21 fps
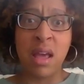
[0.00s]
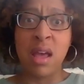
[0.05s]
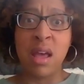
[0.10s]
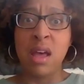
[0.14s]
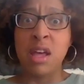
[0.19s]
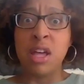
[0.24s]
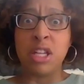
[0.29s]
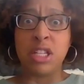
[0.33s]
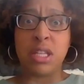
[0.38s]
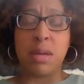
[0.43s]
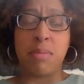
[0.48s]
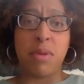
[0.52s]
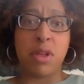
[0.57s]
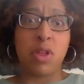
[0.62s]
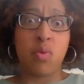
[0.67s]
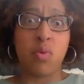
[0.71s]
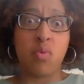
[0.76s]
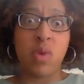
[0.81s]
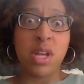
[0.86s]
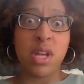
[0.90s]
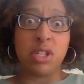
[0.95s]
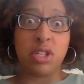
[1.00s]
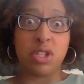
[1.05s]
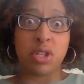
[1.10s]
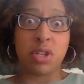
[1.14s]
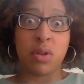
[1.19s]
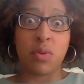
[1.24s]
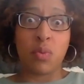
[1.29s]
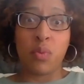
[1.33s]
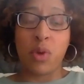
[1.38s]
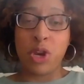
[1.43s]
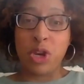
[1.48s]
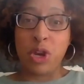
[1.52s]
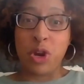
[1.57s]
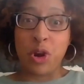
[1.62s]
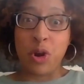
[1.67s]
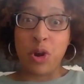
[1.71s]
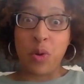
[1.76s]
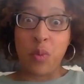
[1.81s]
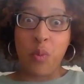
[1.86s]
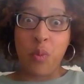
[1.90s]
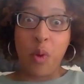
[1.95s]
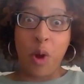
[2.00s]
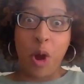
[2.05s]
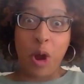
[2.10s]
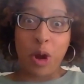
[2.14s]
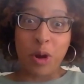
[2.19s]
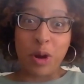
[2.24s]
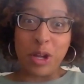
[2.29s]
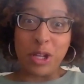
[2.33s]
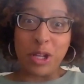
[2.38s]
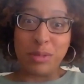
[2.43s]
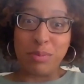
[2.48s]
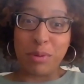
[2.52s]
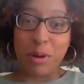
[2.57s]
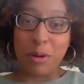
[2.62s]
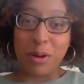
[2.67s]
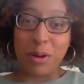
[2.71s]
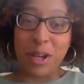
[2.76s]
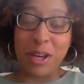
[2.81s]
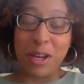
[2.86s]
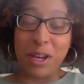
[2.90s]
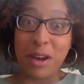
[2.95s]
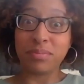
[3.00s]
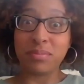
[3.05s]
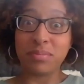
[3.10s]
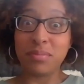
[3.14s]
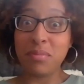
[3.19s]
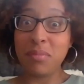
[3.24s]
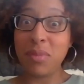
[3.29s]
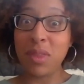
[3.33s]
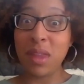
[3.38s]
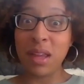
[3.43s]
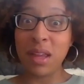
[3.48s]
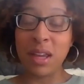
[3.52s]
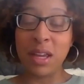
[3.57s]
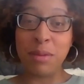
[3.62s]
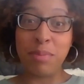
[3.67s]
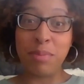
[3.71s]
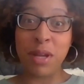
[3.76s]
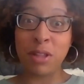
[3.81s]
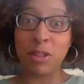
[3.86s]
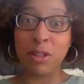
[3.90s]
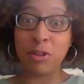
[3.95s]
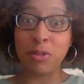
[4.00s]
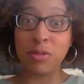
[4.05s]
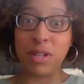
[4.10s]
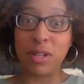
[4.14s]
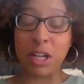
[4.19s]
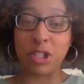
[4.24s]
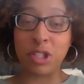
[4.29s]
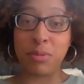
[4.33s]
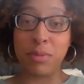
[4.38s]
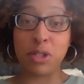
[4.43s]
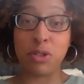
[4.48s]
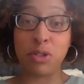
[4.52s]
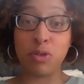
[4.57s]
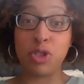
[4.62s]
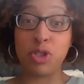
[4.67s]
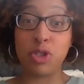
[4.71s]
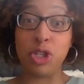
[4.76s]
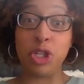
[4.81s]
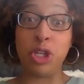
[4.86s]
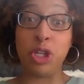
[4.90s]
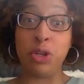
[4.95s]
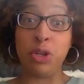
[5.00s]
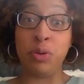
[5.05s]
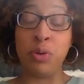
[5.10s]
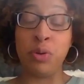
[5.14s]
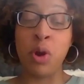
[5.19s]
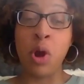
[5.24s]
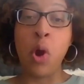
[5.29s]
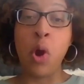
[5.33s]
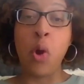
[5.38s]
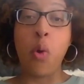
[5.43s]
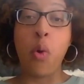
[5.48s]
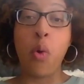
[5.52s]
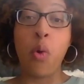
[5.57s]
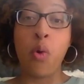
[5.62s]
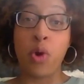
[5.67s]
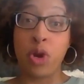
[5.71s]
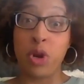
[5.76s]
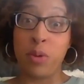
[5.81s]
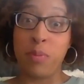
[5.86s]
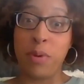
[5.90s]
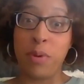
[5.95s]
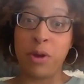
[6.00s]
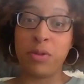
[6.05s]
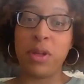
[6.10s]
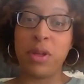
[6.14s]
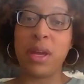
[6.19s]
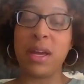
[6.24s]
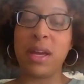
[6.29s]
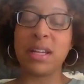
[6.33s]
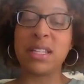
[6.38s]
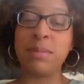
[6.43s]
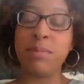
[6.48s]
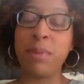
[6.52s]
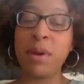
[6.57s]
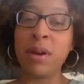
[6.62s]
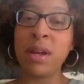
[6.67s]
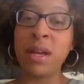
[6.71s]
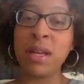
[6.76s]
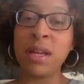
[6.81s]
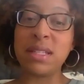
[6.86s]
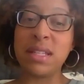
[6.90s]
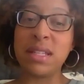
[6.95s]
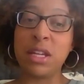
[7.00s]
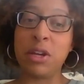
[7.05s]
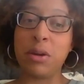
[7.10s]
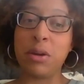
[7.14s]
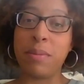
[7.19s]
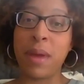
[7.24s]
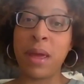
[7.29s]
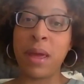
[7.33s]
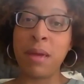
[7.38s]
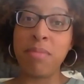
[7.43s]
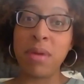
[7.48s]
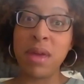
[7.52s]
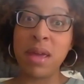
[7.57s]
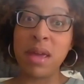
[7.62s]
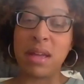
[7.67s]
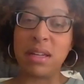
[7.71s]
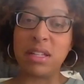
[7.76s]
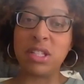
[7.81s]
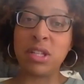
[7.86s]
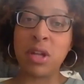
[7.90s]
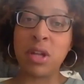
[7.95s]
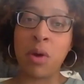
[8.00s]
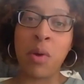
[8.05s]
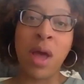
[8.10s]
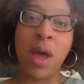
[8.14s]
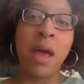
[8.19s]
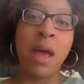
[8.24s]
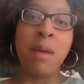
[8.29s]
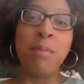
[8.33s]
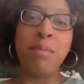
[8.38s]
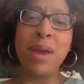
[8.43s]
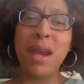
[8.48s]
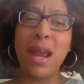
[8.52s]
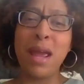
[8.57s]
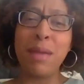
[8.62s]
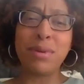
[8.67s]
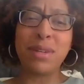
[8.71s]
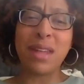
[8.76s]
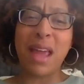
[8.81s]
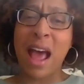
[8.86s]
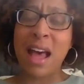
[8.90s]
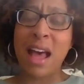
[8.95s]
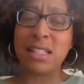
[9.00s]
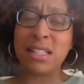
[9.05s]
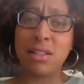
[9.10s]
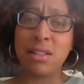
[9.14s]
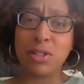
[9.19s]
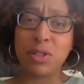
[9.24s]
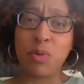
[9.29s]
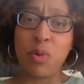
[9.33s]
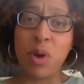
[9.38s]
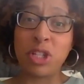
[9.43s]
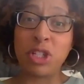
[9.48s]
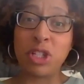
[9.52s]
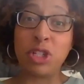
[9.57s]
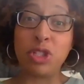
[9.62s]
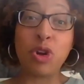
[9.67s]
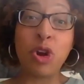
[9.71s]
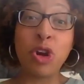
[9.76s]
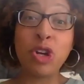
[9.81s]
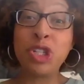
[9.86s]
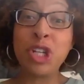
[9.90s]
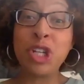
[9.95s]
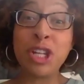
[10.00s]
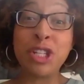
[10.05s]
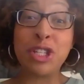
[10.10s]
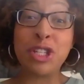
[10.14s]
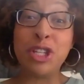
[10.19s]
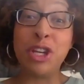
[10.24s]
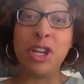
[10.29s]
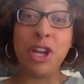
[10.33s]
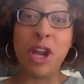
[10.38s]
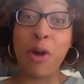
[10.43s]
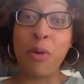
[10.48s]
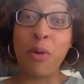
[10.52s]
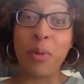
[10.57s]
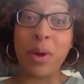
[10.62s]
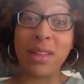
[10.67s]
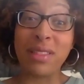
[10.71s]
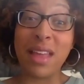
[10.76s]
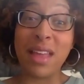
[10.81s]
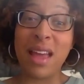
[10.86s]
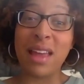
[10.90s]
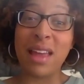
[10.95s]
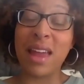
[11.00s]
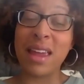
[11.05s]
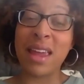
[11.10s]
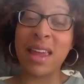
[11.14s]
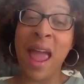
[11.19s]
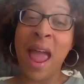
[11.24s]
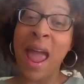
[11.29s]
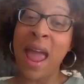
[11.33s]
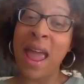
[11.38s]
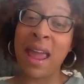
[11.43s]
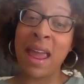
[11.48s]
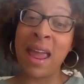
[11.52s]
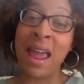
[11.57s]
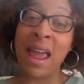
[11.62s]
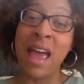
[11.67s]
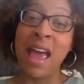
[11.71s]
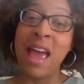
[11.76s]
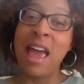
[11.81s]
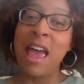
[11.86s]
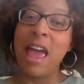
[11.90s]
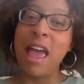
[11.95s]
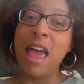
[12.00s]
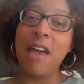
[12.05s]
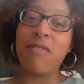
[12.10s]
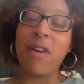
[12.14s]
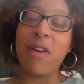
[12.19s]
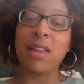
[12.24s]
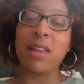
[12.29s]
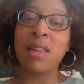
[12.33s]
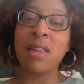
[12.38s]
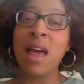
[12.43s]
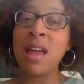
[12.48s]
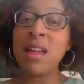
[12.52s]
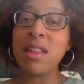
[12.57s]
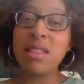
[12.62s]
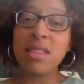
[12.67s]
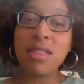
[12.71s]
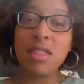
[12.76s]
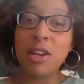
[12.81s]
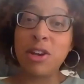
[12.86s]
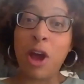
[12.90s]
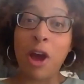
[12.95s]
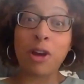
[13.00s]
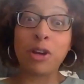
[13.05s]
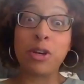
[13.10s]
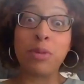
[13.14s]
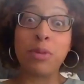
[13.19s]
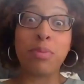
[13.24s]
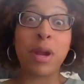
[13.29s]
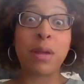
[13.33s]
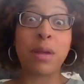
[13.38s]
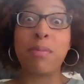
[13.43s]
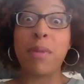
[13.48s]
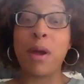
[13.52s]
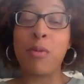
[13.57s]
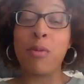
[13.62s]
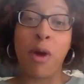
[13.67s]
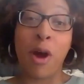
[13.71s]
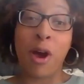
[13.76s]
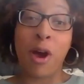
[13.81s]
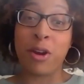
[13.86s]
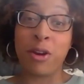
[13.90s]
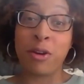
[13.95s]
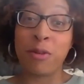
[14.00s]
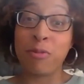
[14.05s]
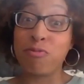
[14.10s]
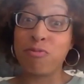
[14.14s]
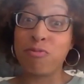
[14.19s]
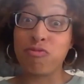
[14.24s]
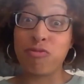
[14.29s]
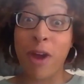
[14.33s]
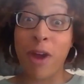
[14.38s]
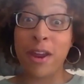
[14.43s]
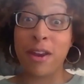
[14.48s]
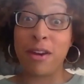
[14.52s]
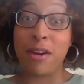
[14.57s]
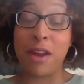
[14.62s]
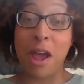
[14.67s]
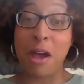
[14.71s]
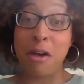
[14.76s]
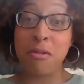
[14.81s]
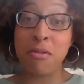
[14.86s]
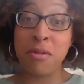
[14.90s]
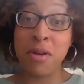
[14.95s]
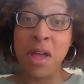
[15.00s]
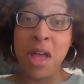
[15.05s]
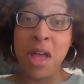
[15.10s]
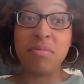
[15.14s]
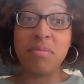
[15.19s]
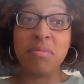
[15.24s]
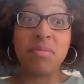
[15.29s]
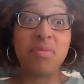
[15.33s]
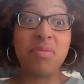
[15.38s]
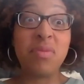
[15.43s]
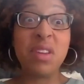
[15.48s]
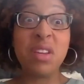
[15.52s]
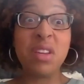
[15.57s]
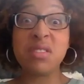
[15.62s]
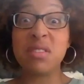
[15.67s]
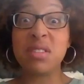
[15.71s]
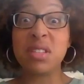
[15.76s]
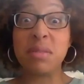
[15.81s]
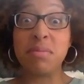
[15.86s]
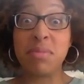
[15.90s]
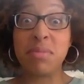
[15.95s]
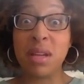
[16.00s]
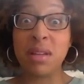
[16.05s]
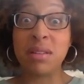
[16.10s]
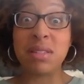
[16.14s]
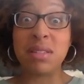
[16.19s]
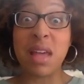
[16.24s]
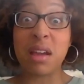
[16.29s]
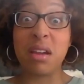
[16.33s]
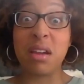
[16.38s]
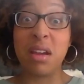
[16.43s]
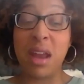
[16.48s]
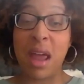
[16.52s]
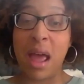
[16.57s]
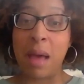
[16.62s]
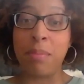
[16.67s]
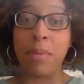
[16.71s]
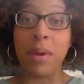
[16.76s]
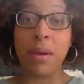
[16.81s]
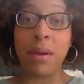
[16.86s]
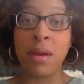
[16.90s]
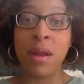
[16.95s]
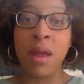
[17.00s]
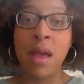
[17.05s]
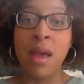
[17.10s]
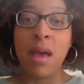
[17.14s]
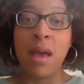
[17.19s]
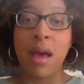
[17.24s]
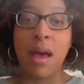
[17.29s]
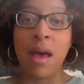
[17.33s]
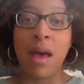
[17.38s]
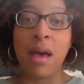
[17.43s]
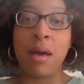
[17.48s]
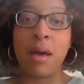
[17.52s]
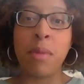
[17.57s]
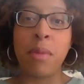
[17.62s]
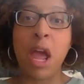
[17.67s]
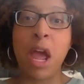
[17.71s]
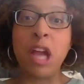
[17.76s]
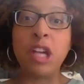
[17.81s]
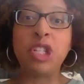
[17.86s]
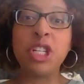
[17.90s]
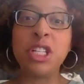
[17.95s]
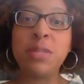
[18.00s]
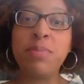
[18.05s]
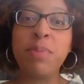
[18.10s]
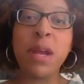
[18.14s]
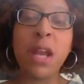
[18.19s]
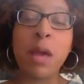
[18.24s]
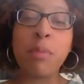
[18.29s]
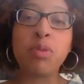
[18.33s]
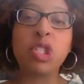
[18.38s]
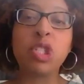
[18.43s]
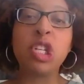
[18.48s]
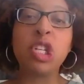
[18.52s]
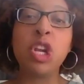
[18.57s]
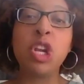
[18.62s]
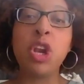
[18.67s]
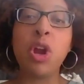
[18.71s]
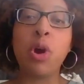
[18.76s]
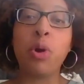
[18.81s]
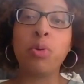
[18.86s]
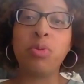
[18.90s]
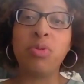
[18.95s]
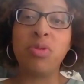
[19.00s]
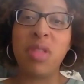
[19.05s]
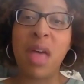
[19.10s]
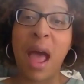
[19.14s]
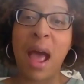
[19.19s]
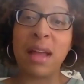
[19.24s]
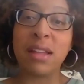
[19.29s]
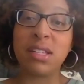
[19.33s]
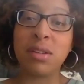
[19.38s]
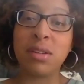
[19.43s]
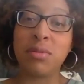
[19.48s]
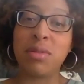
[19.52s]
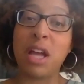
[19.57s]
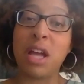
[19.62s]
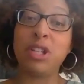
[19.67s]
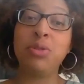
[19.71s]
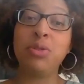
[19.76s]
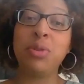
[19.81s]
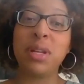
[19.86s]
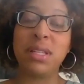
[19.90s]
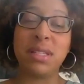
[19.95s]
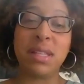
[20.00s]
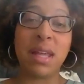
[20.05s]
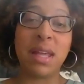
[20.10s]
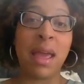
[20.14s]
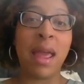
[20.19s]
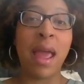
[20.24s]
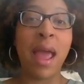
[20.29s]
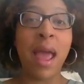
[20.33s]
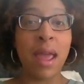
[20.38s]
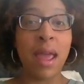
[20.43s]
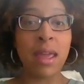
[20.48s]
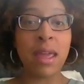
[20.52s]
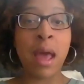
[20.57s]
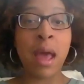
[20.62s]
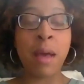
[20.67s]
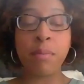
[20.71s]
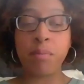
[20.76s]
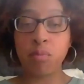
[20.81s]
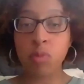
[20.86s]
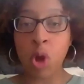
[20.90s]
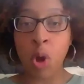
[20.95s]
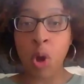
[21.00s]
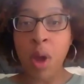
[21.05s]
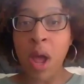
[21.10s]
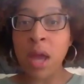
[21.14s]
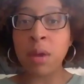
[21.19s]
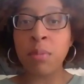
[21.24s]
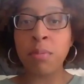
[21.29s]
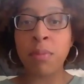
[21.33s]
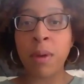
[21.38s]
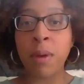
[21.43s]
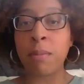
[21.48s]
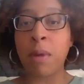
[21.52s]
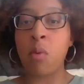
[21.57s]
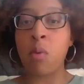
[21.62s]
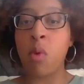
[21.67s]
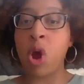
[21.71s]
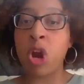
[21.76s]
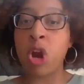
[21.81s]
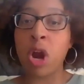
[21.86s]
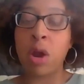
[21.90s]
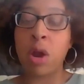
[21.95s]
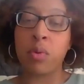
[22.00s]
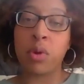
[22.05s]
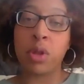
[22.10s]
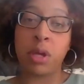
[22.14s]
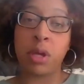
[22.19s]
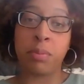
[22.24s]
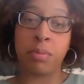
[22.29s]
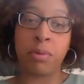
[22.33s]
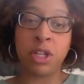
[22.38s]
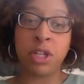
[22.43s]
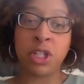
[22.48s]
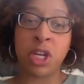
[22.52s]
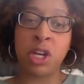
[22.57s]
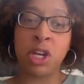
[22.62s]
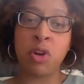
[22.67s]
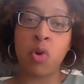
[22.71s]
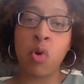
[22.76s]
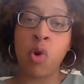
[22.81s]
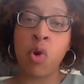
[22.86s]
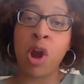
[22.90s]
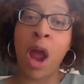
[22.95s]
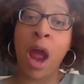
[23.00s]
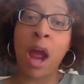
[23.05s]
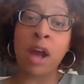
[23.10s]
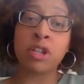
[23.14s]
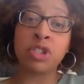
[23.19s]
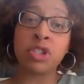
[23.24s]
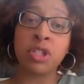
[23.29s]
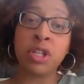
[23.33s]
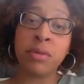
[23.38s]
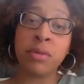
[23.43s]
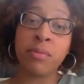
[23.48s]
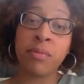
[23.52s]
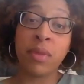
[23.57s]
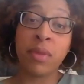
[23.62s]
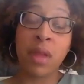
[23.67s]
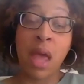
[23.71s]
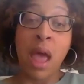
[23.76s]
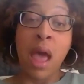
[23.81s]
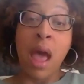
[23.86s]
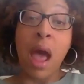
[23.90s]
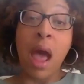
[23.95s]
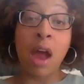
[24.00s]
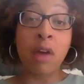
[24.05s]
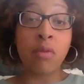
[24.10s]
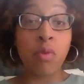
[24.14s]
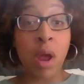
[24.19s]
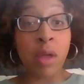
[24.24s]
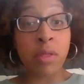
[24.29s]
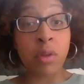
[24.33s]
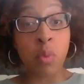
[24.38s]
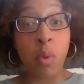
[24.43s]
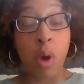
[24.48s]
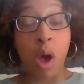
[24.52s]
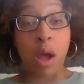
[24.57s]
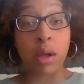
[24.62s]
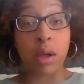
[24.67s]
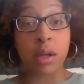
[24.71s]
some of the risk when your water is broken could be a little detrimental to you or your birthing experience and your baby. And so being able to ask those questions, or just knowing that like, hey, if I let the doctor break my water right now, these are some things that could happen. And just being able to know that, so that you can say, hey, yep, go ahead and break my water. I really appreciate it. Or actually, I'd rather walk